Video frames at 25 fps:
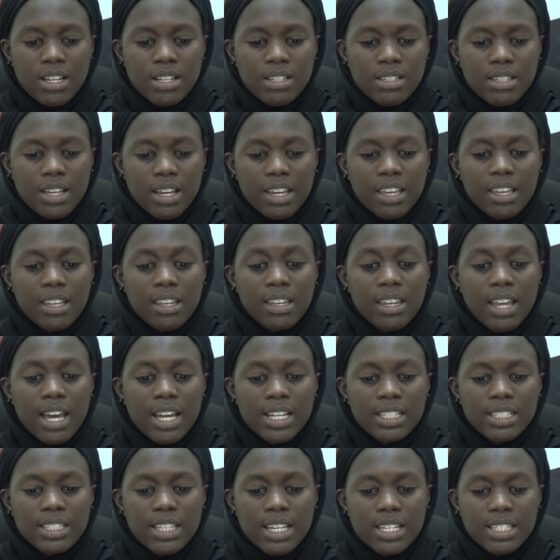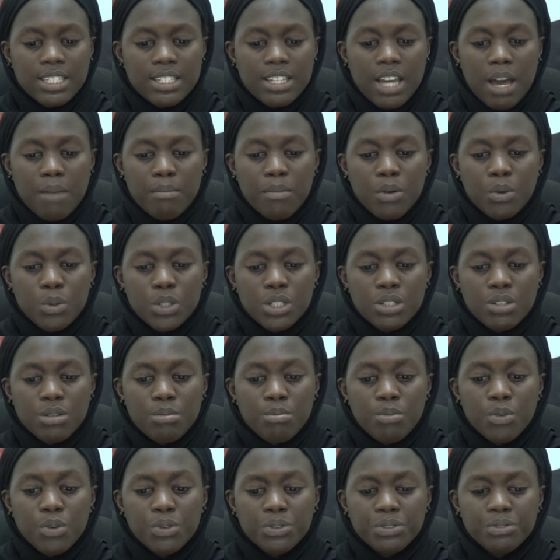Zakir Naik says Jammeh was
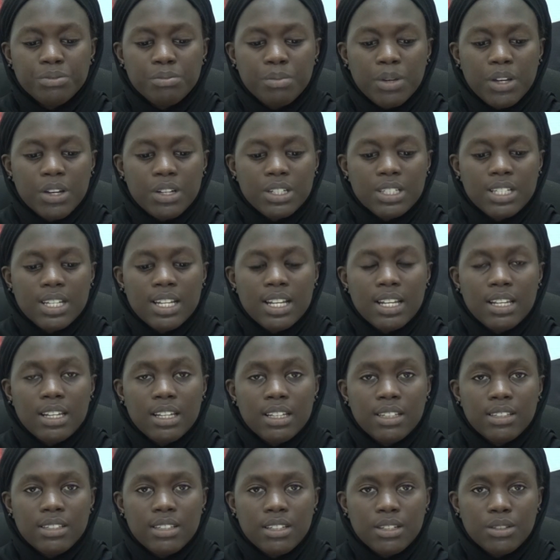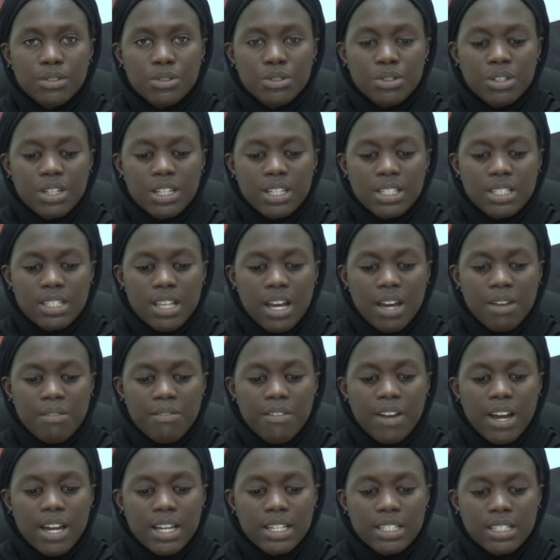removed because he listened to his
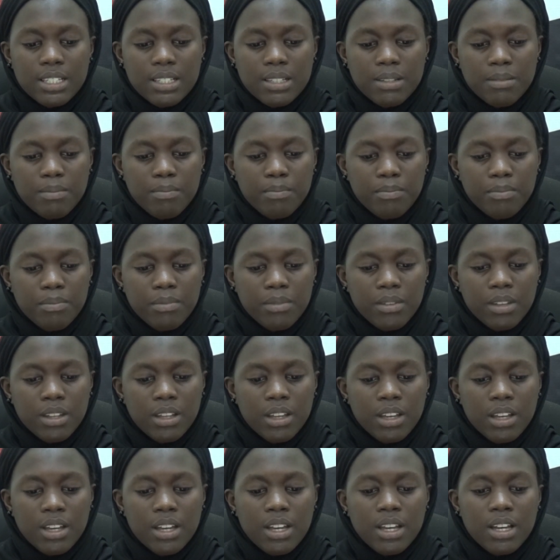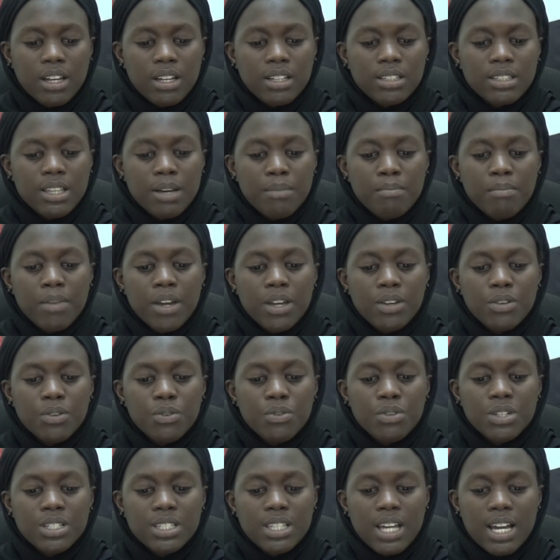advice.
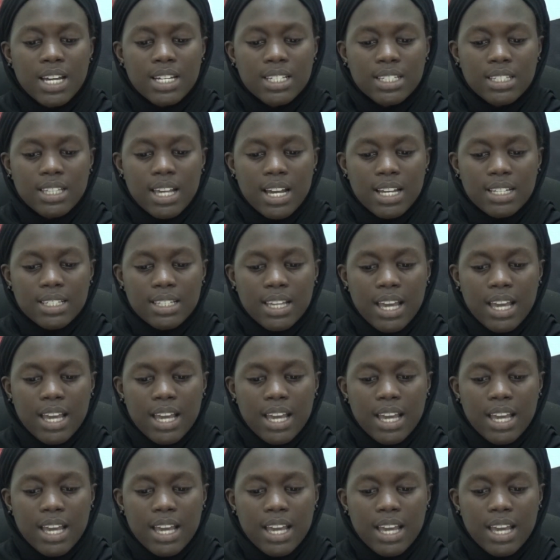Tambedu resigns as